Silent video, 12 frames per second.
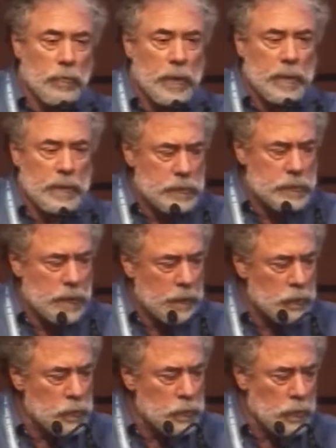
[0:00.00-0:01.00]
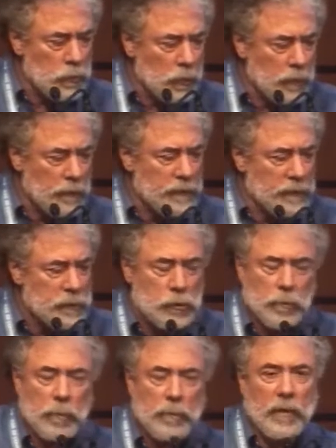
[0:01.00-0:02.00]
trends, and using all of this
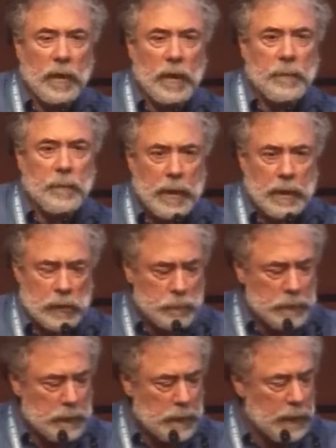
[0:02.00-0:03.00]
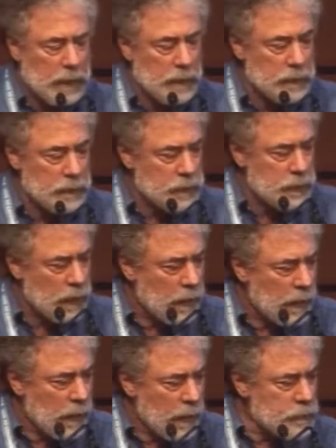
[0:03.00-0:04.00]
to provide management guidance.
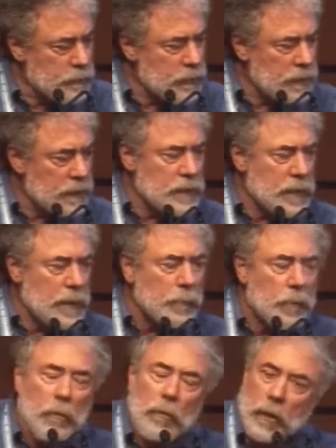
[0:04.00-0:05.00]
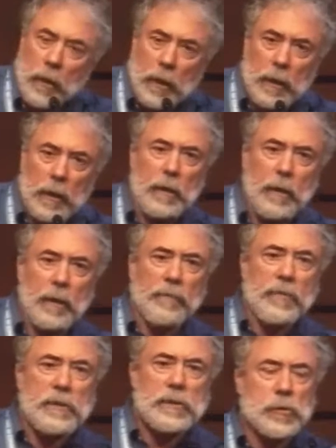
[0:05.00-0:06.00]
Here's an example
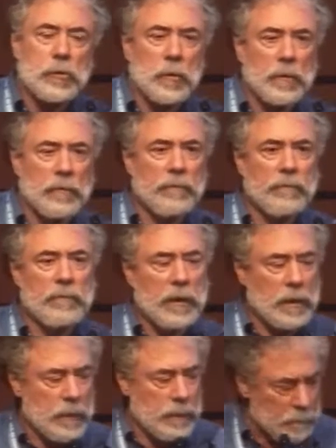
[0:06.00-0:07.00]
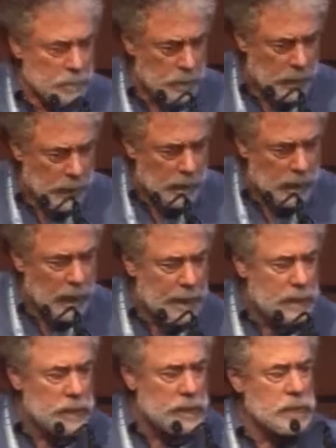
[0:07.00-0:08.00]
of this sort of
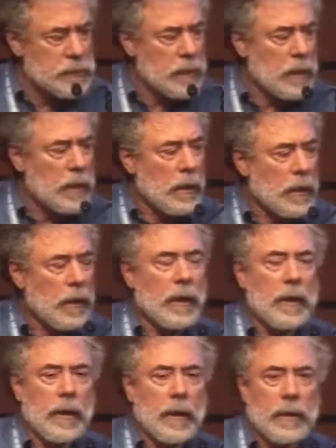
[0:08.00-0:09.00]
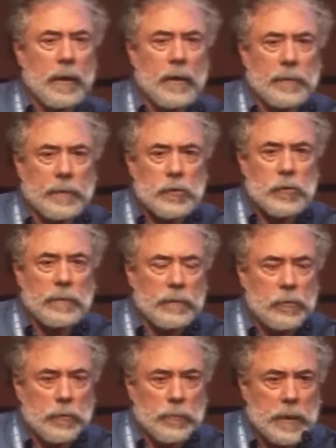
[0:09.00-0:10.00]
guidance and this sort of
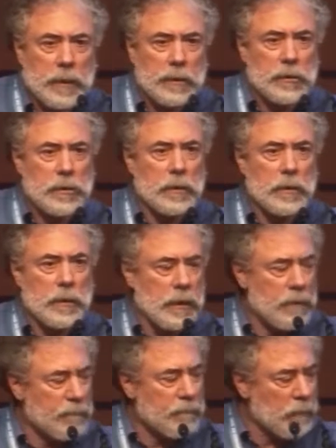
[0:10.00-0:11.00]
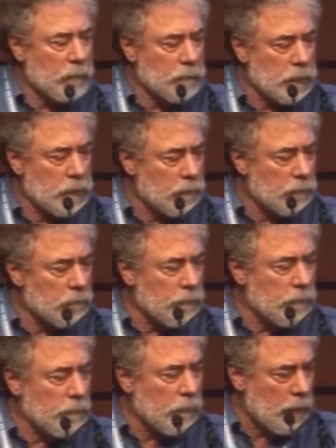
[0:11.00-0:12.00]
interpretation from the
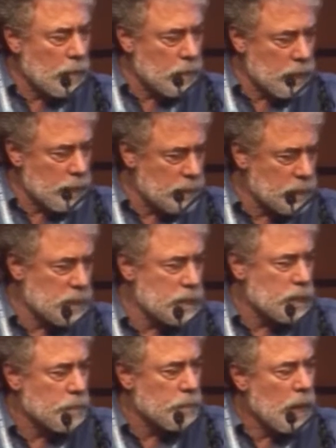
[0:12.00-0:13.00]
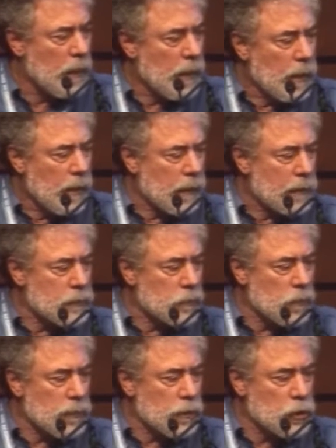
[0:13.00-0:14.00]
River Magra system. And so
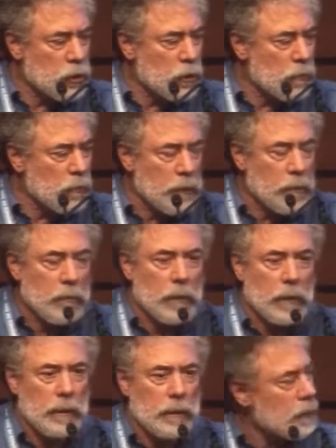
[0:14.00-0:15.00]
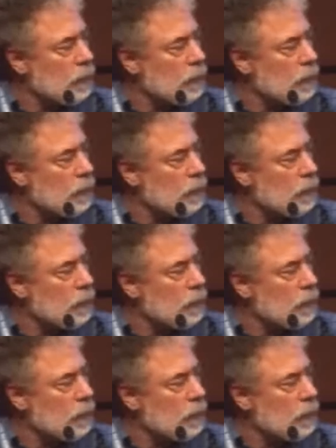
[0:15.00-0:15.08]
what is shown here in the